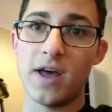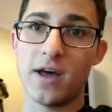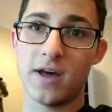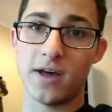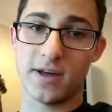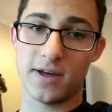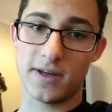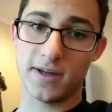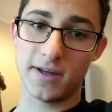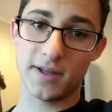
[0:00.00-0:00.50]

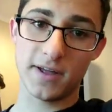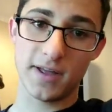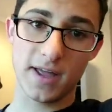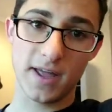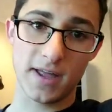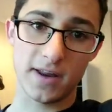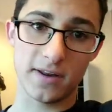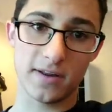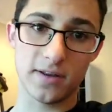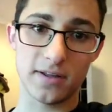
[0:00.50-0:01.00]
Uh,
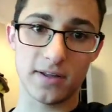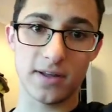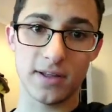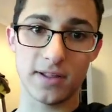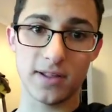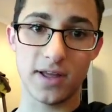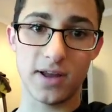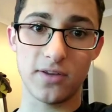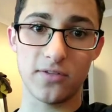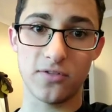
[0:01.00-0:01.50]
and uh,
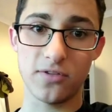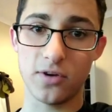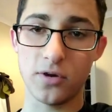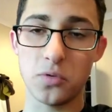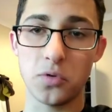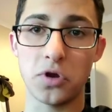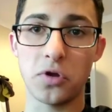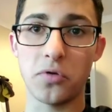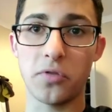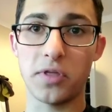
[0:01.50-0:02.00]
let us know
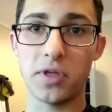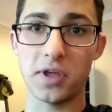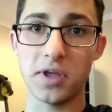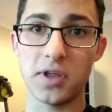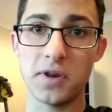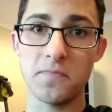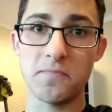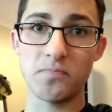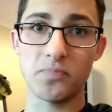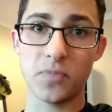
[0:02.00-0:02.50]
what you're
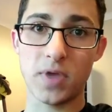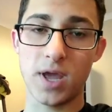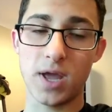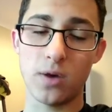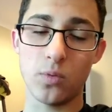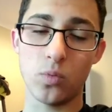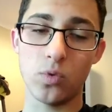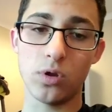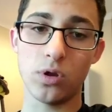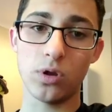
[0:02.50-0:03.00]
thinking.
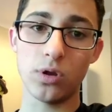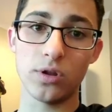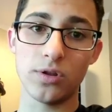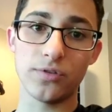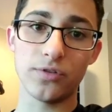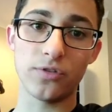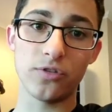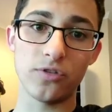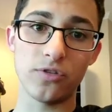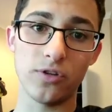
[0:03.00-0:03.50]
And we'll
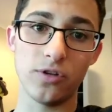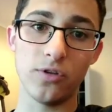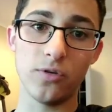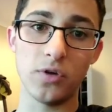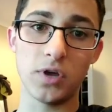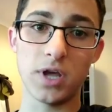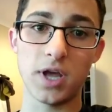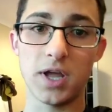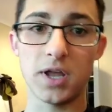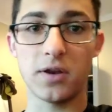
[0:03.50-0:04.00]
see you
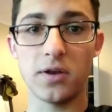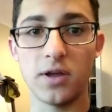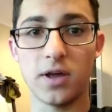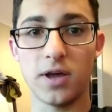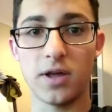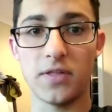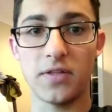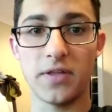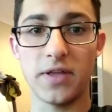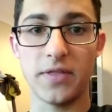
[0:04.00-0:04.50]
again
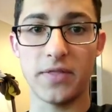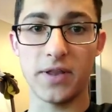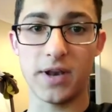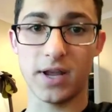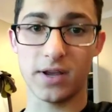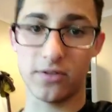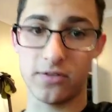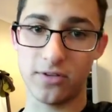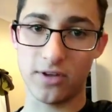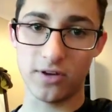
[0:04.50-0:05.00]
on, in the
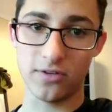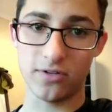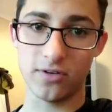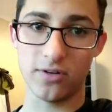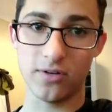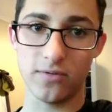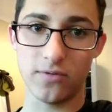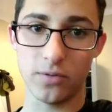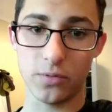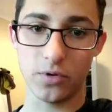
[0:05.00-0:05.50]
next session
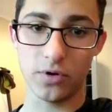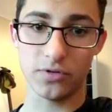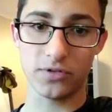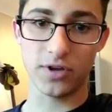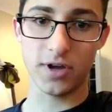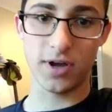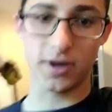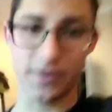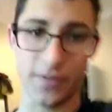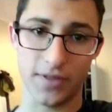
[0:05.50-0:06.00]
of The Real Talk.